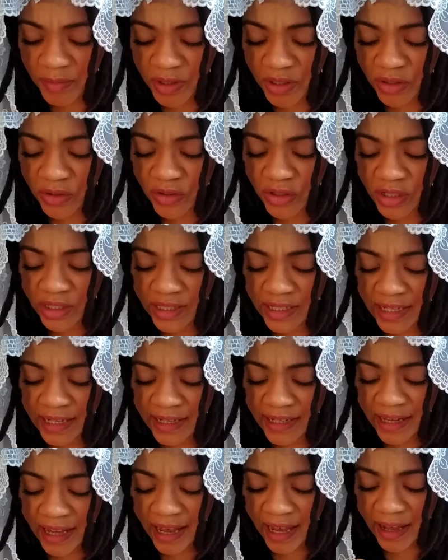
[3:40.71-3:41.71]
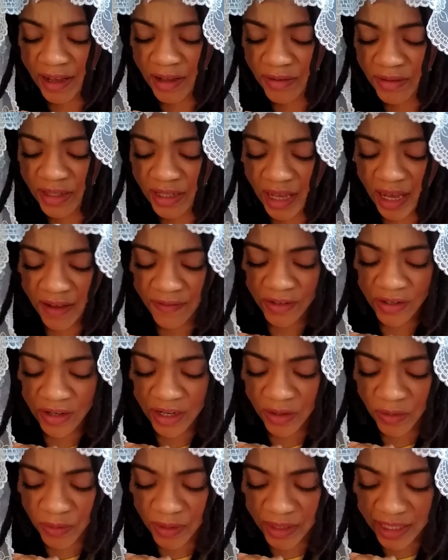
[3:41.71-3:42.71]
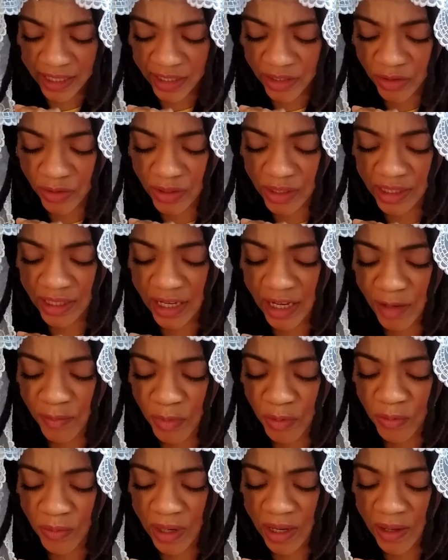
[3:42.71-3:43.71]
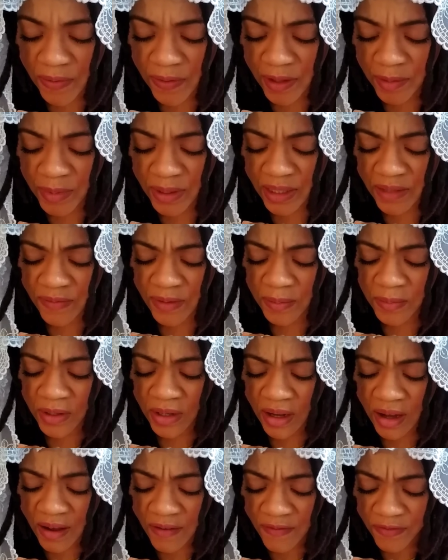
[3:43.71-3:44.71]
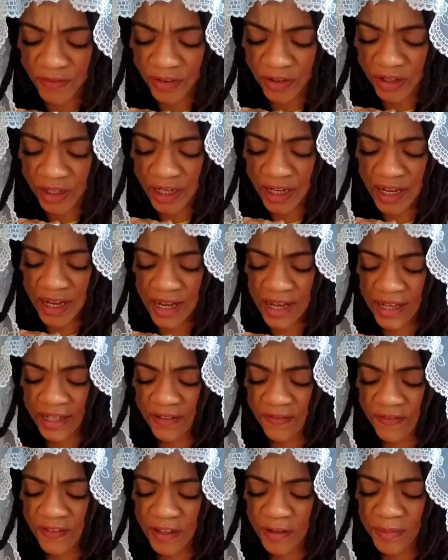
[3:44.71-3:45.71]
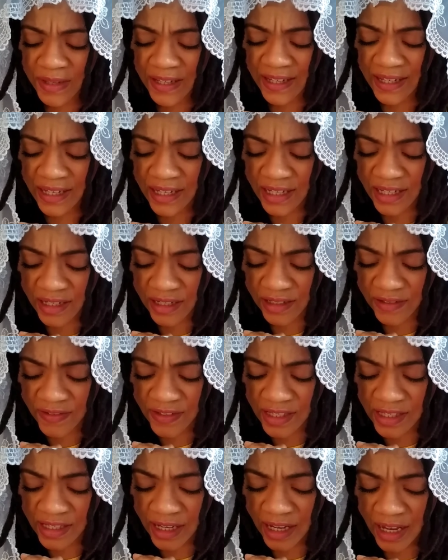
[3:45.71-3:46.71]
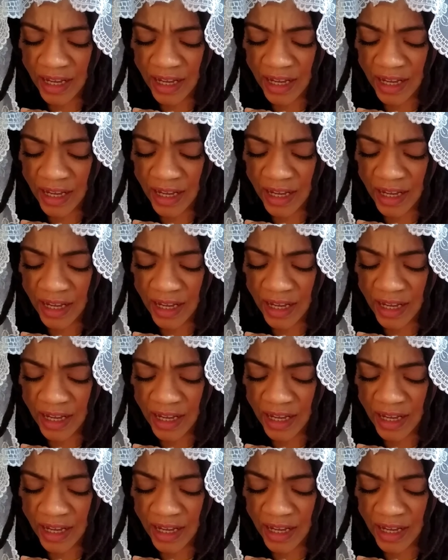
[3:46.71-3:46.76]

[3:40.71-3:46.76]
and you just have your holy angels encamp around them and give them comfort and give them ease,